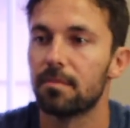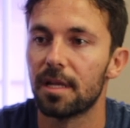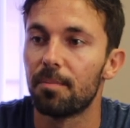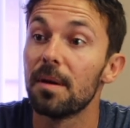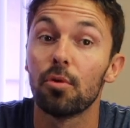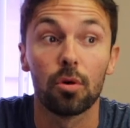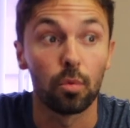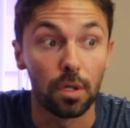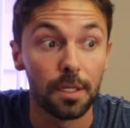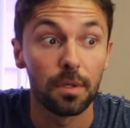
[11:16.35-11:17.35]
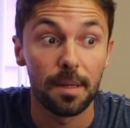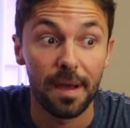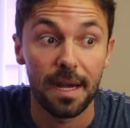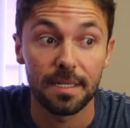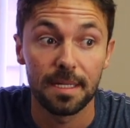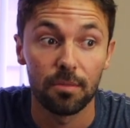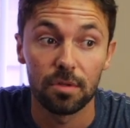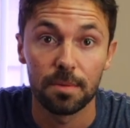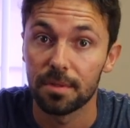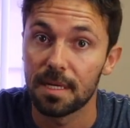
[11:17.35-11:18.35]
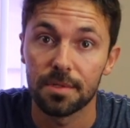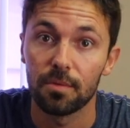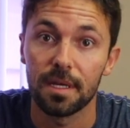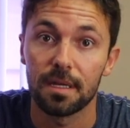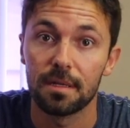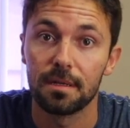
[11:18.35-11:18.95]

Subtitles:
You know, people who are really, really bad, I see multiple times a week.